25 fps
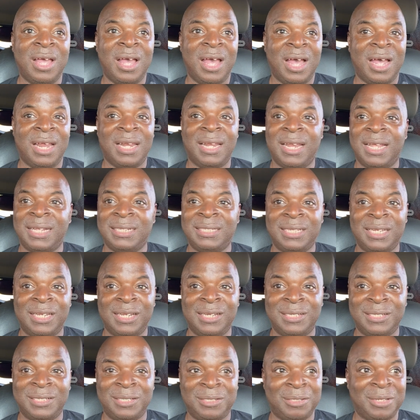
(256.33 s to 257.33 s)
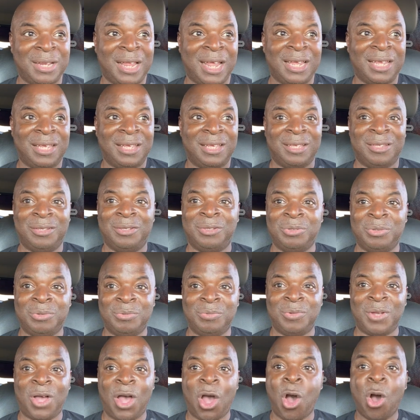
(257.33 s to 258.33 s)
unless it's like
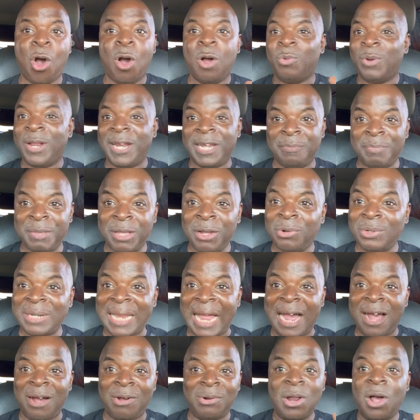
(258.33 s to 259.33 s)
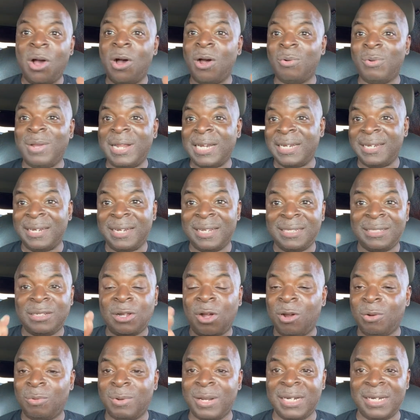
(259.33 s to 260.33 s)
already built out, already this,
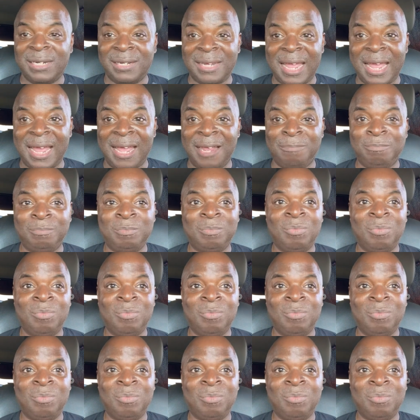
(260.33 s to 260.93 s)
already that,